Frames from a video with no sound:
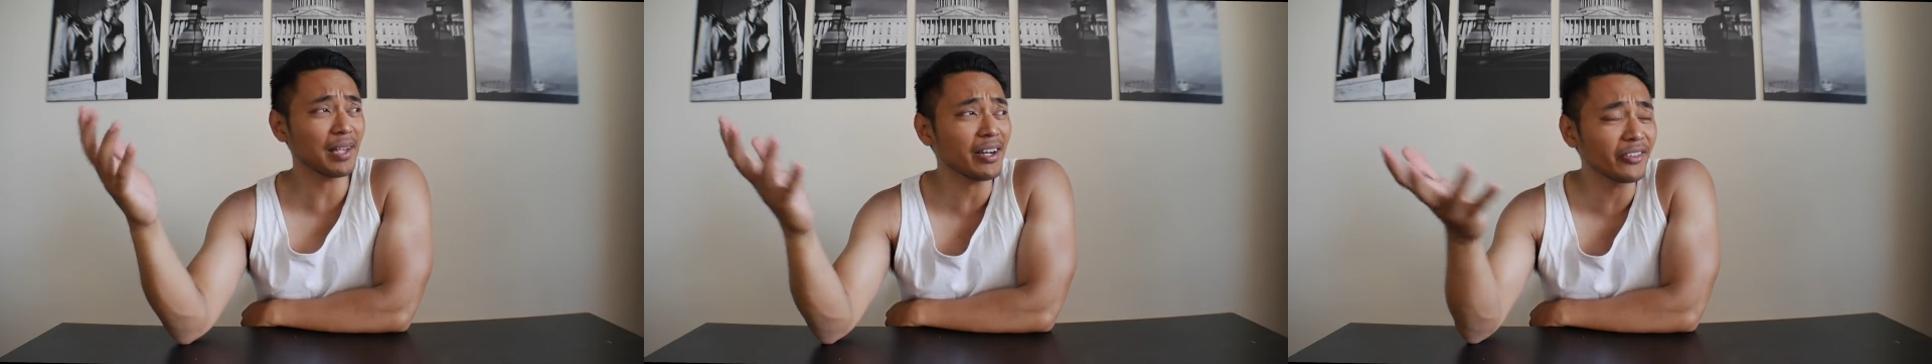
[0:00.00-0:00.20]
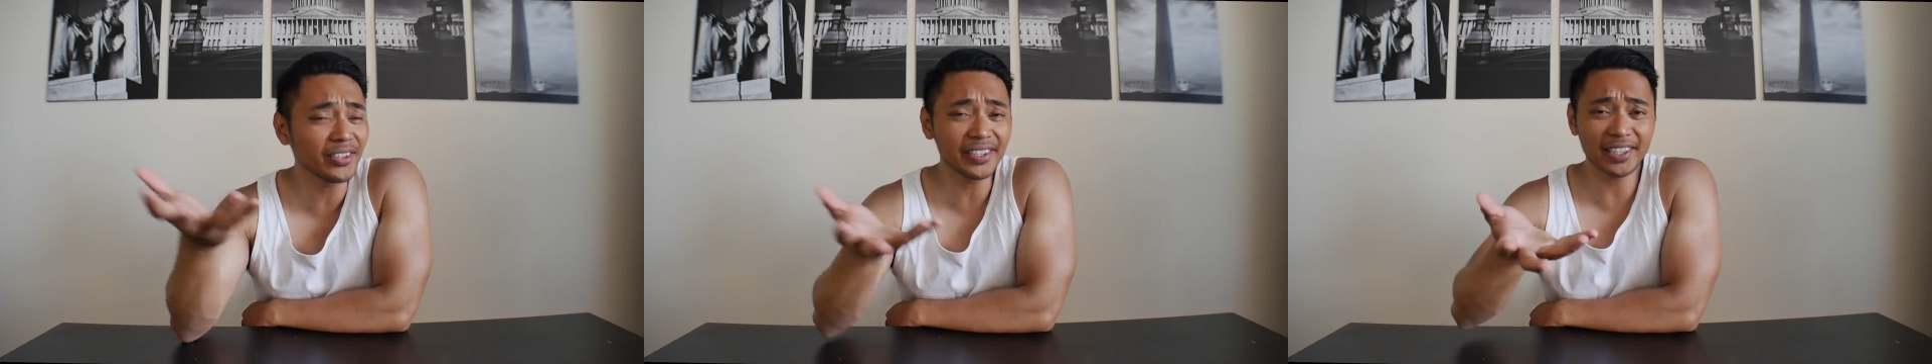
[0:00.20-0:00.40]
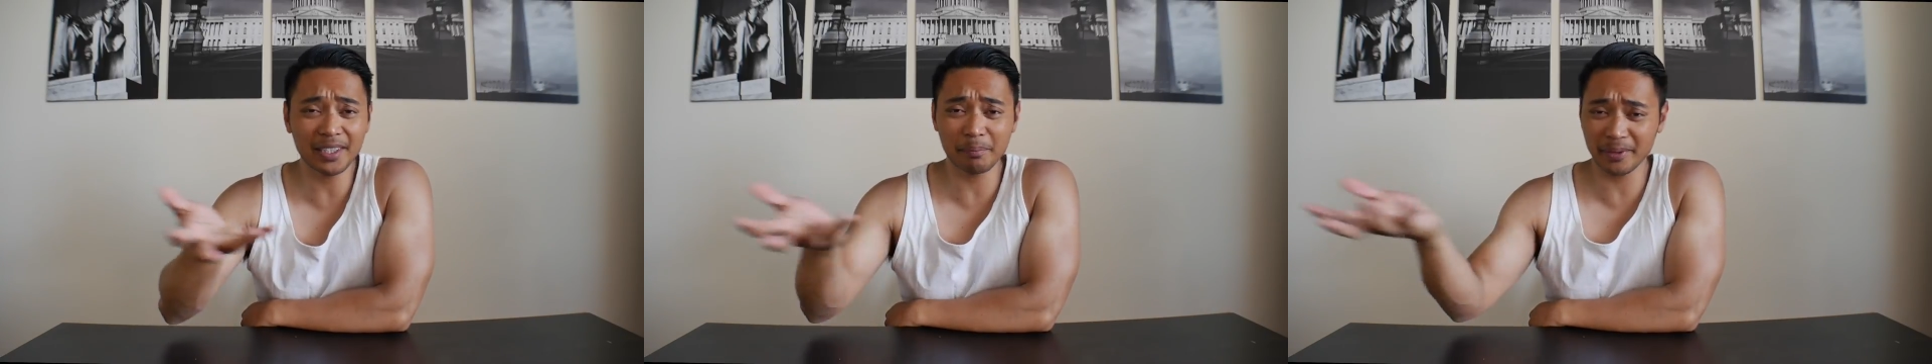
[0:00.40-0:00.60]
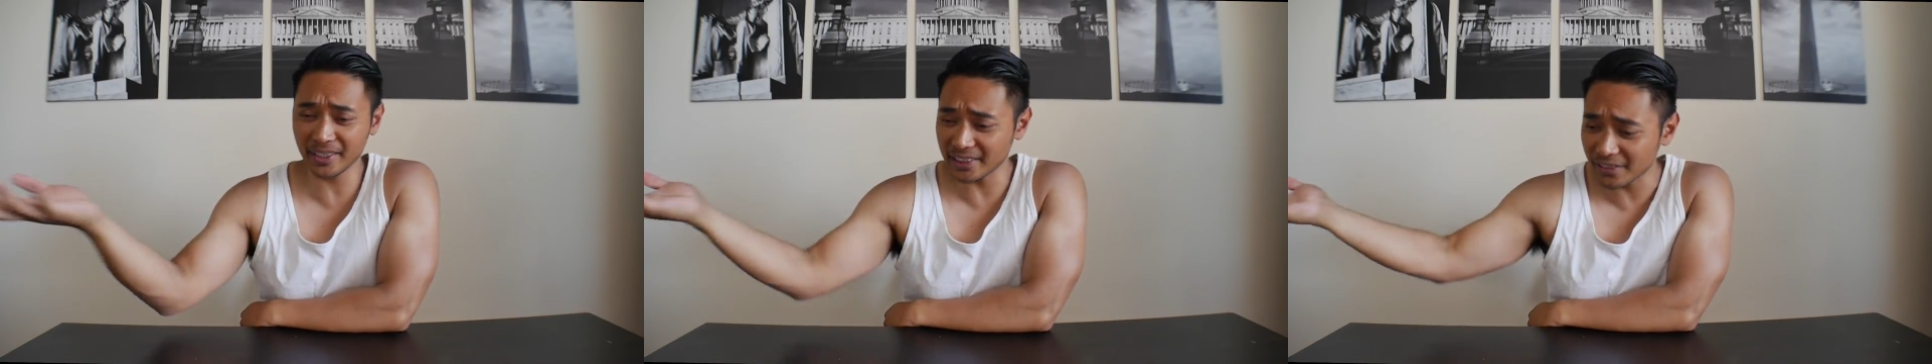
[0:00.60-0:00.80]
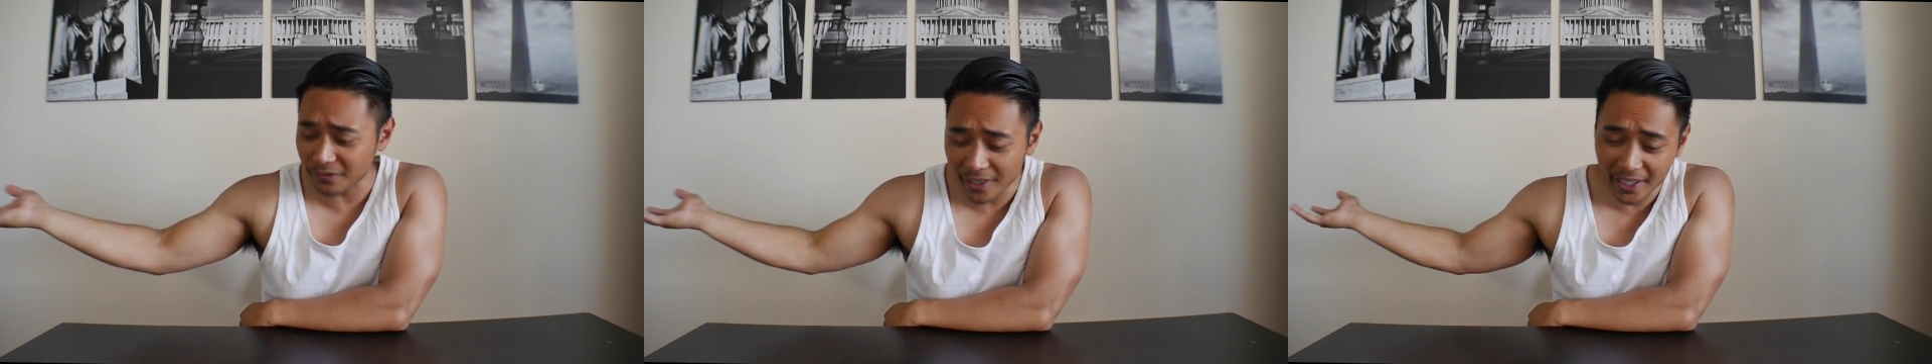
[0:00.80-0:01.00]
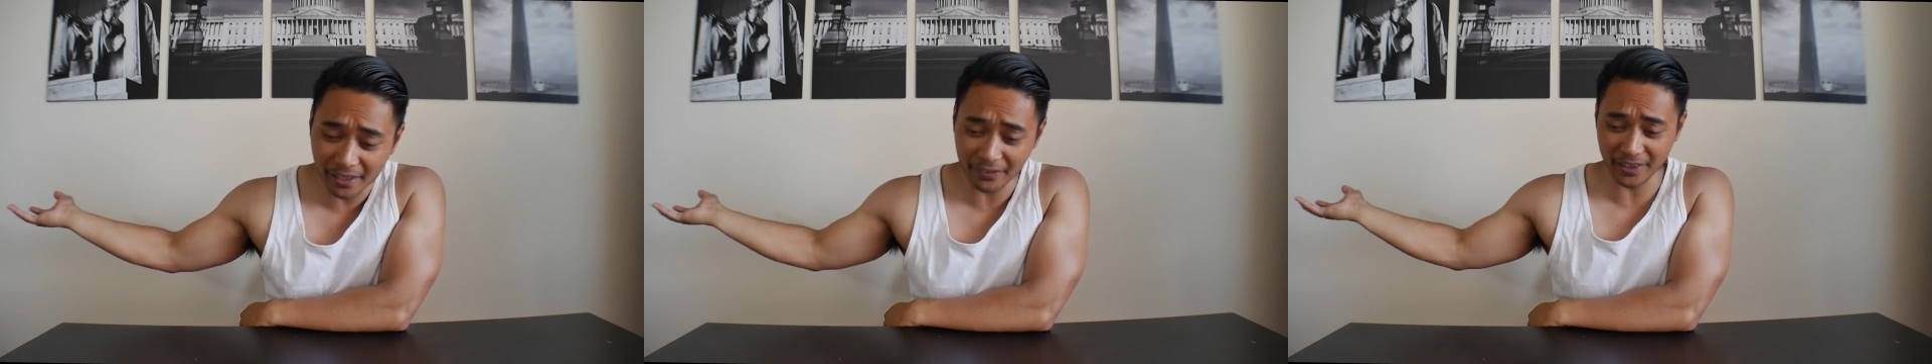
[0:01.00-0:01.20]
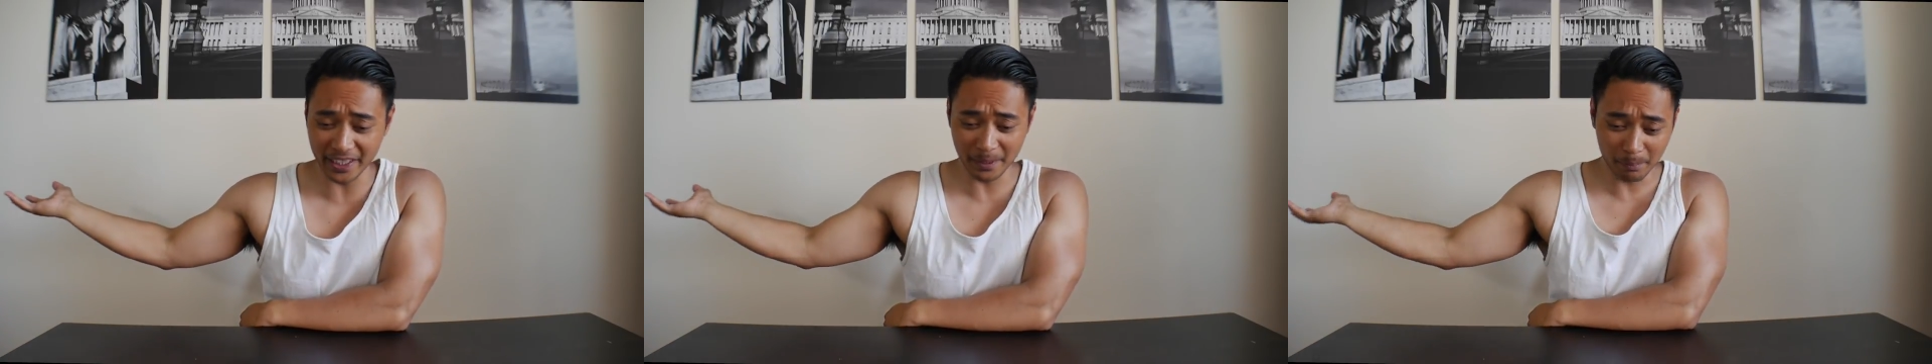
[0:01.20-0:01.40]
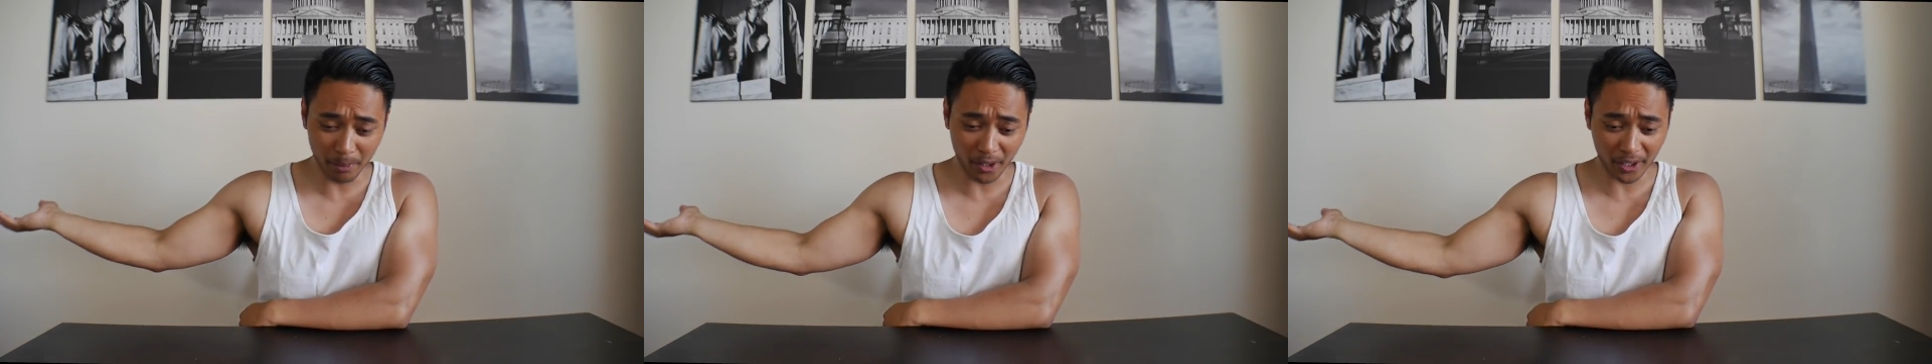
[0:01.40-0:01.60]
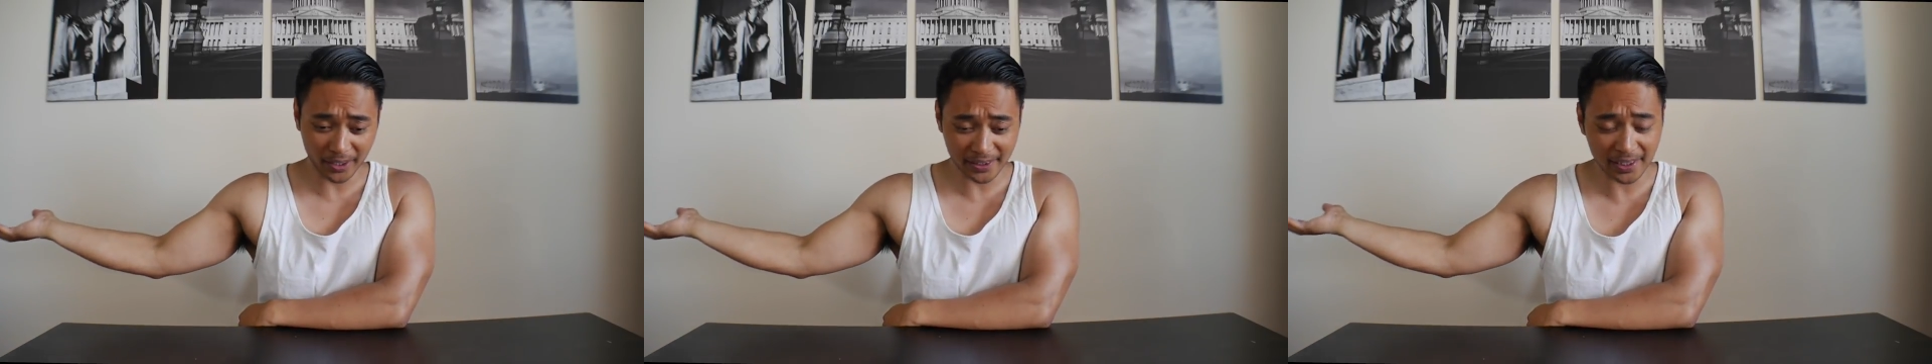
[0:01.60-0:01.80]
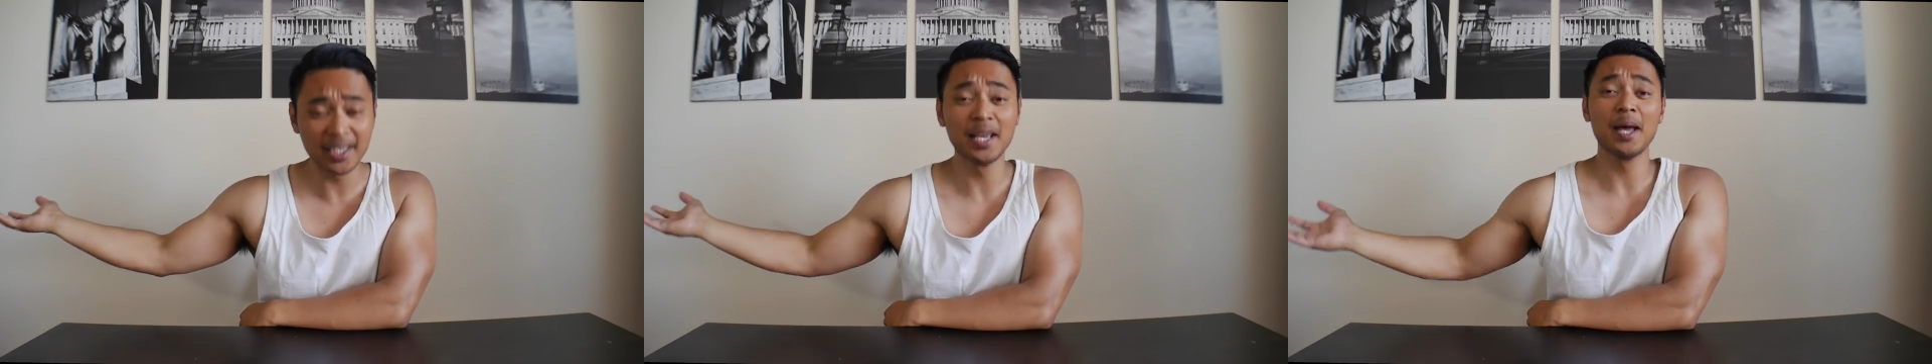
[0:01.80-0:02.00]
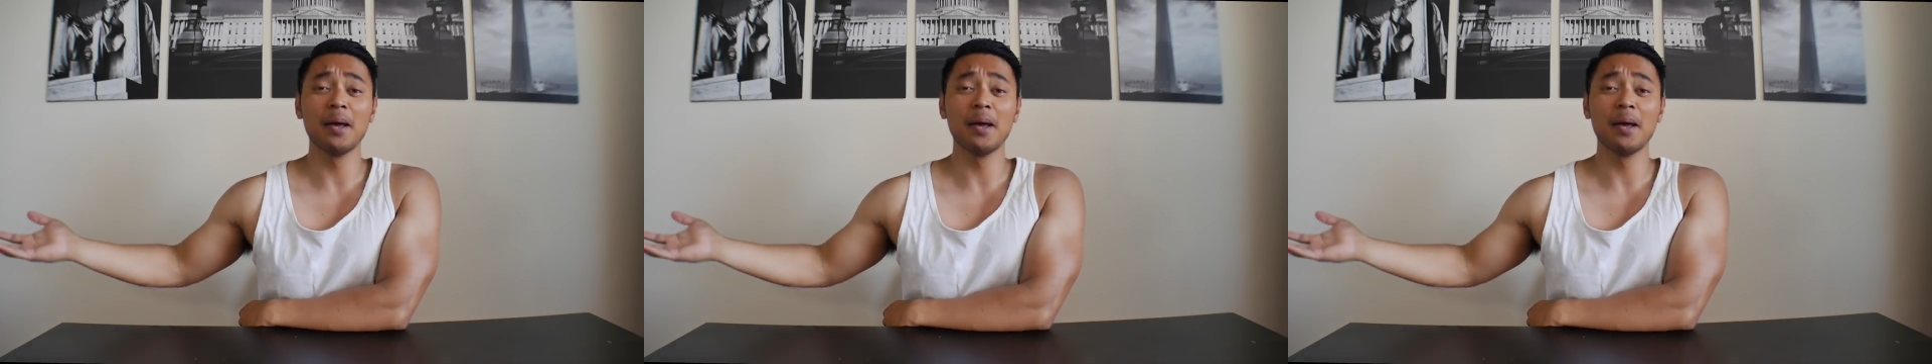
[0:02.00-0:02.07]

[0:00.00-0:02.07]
not really the biggest fan of theme parks,